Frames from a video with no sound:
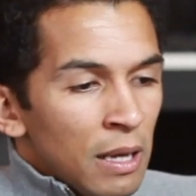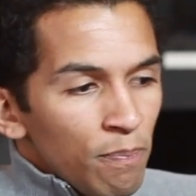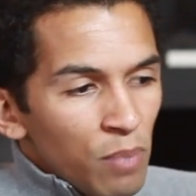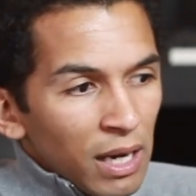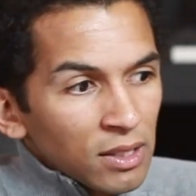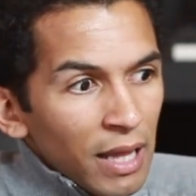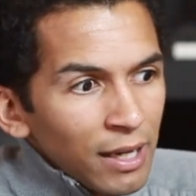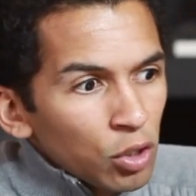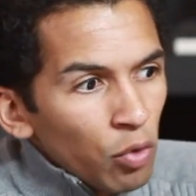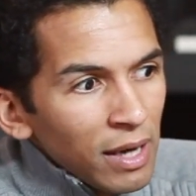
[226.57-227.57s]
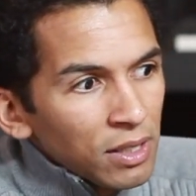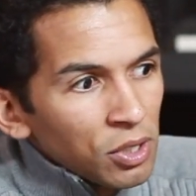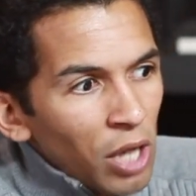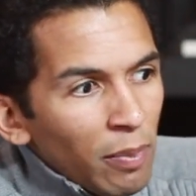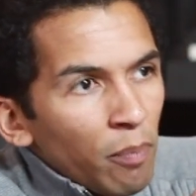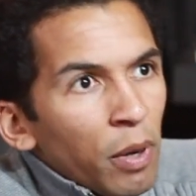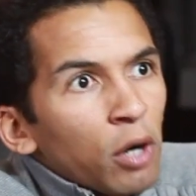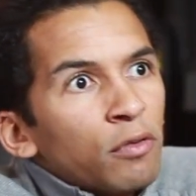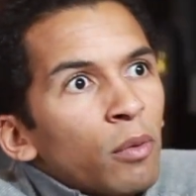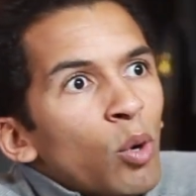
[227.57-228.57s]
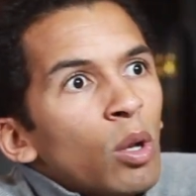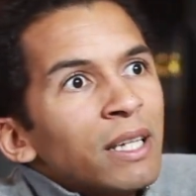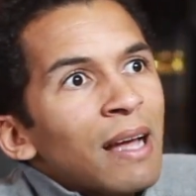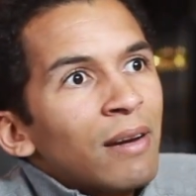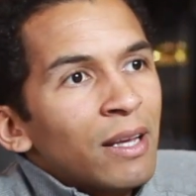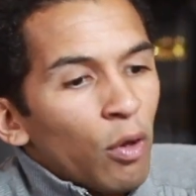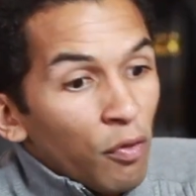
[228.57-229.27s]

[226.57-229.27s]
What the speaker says: But it's like trying to stop a barrel from rolling down a hill.